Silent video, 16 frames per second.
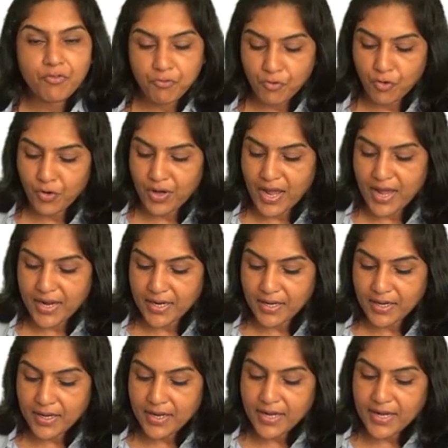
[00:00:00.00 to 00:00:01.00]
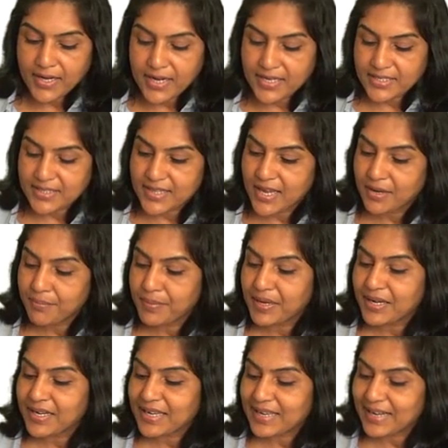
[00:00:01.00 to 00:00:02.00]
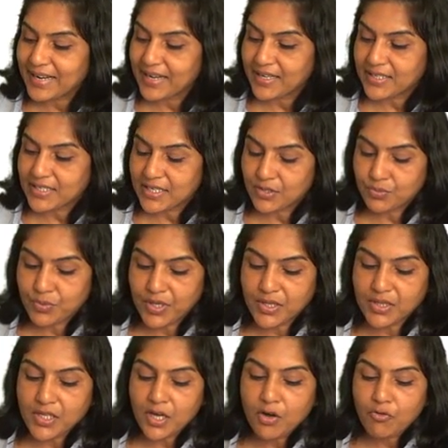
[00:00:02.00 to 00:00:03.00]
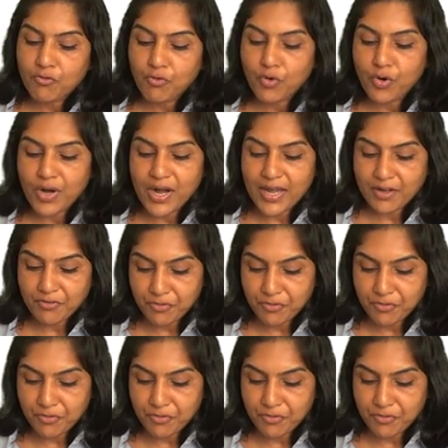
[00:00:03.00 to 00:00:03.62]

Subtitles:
4 lakh. It has then been credited with 4 lakh